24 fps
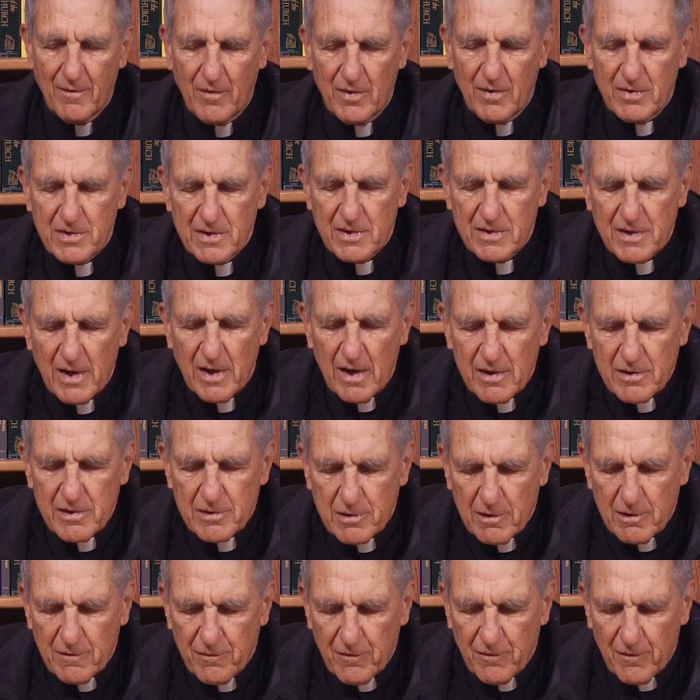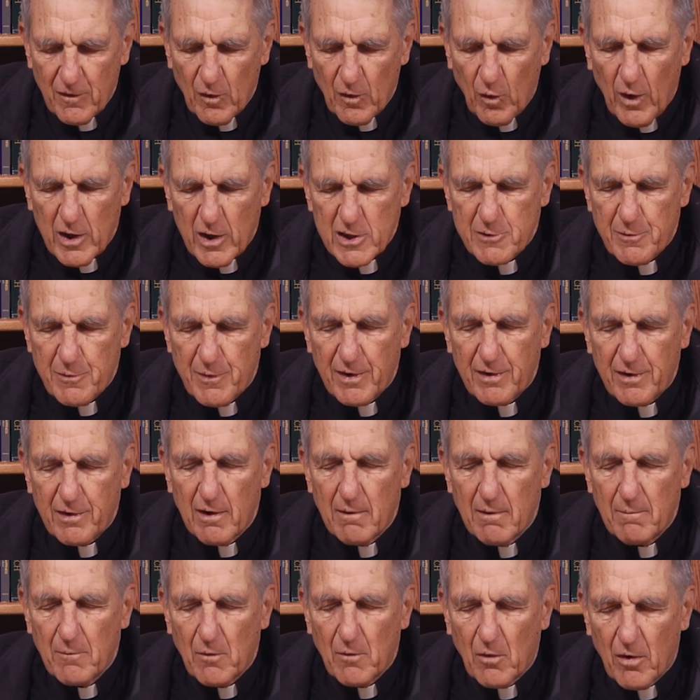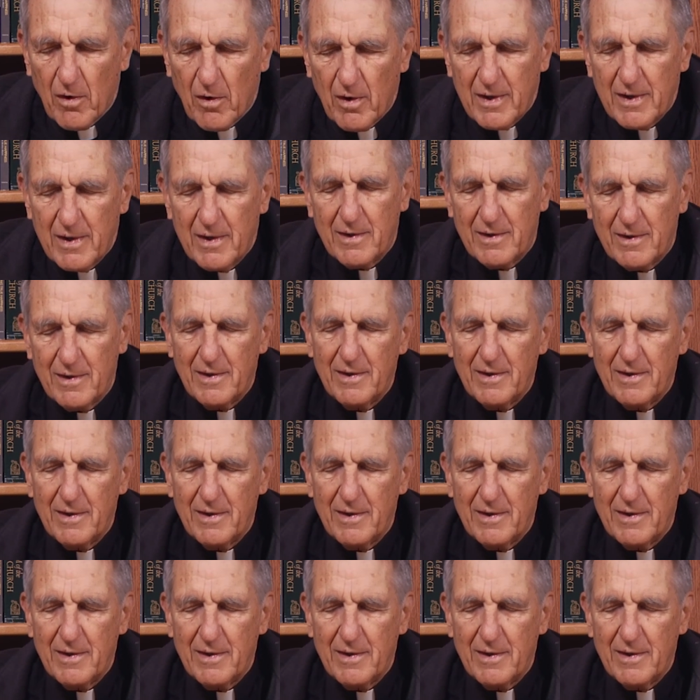tendency for the West to become more